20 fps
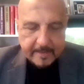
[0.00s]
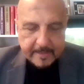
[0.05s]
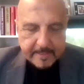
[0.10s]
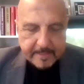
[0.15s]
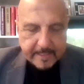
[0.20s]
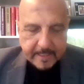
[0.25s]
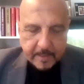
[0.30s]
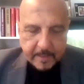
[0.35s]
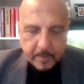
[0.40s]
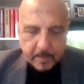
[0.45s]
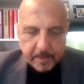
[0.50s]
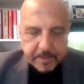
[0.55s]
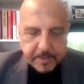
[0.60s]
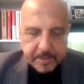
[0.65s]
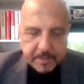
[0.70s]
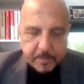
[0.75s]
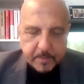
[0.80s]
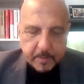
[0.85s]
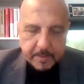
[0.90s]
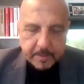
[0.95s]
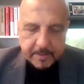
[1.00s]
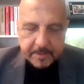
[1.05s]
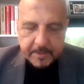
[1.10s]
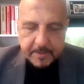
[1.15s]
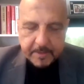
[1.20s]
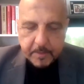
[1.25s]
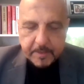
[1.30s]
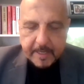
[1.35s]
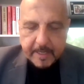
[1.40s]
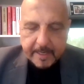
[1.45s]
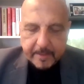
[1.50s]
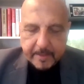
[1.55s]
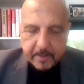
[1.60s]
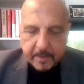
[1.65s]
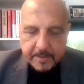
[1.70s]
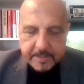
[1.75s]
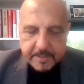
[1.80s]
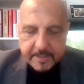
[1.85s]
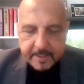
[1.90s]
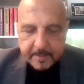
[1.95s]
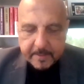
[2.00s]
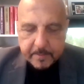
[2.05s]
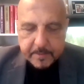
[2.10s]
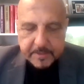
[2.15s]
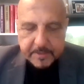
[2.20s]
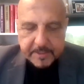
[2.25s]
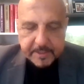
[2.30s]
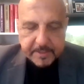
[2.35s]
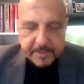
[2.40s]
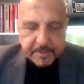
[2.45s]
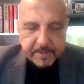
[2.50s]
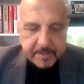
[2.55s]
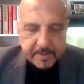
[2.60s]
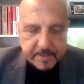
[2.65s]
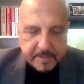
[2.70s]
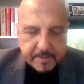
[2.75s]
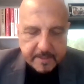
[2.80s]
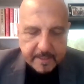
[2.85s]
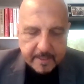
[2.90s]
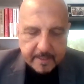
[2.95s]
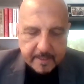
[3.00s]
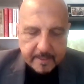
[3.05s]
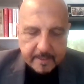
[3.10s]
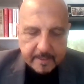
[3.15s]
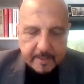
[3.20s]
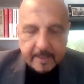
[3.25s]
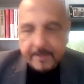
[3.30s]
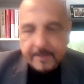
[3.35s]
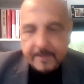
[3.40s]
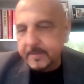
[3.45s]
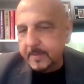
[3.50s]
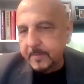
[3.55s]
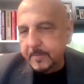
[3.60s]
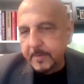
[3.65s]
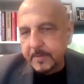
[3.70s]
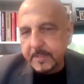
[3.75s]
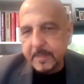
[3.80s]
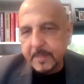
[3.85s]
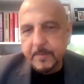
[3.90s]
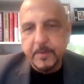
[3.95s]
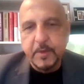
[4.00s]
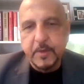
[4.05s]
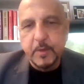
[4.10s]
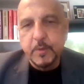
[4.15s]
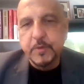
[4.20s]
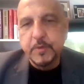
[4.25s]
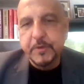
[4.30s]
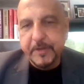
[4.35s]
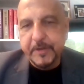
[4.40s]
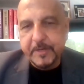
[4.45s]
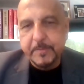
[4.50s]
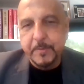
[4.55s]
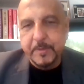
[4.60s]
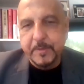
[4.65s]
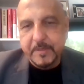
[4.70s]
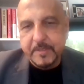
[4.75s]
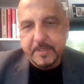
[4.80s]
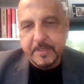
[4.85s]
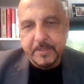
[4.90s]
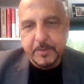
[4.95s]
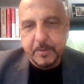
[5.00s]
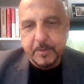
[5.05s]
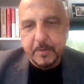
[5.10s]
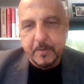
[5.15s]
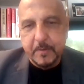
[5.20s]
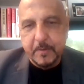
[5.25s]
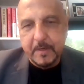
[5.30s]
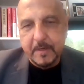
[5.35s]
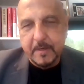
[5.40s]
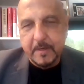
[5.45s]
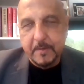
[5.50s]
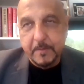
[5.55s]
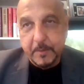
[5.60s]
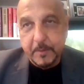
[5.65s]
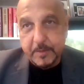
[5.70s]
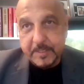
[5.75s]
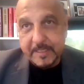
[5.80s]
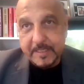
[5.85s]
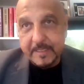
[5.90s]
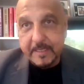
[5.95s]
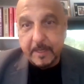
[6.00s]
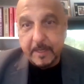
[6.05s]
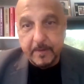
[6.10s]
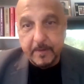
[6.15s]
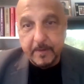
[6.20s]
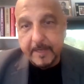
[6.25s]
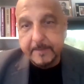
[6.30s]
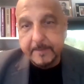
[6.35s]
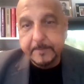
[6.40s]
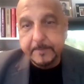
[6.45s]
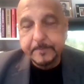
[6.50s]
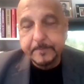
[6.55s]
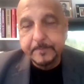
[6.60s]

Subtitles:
The second question is, what are the new diagnostic procedures and some of the new treatments that you see down the line?